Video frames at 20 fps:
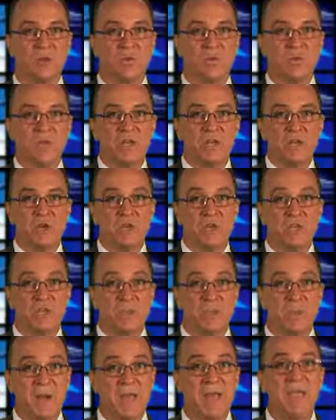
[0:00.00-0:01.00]
We do
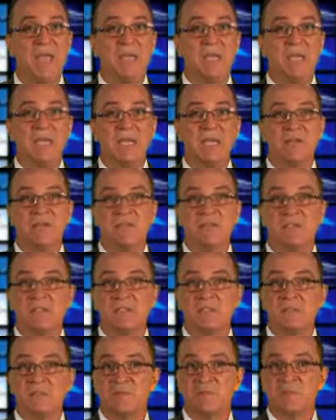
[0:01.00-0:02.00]
this by
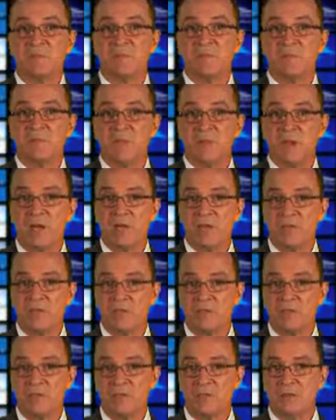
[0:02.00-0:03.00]
giving them some
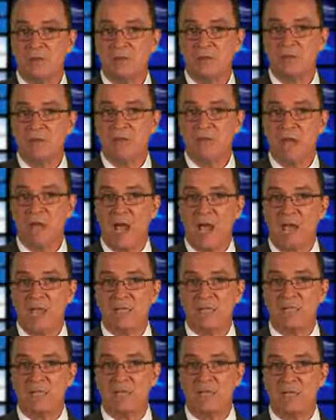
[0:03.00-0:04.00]
information,
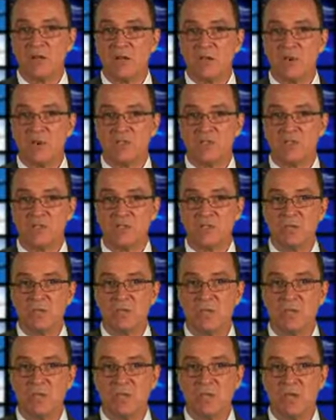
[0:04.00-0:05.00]
asking a
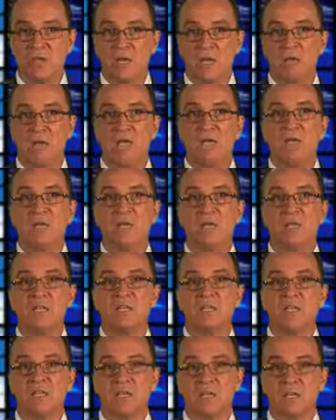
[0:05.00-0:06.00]
question, and then
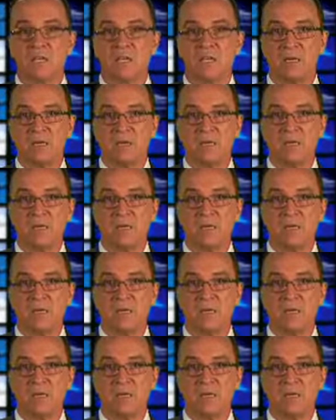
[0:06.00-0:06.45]
listening.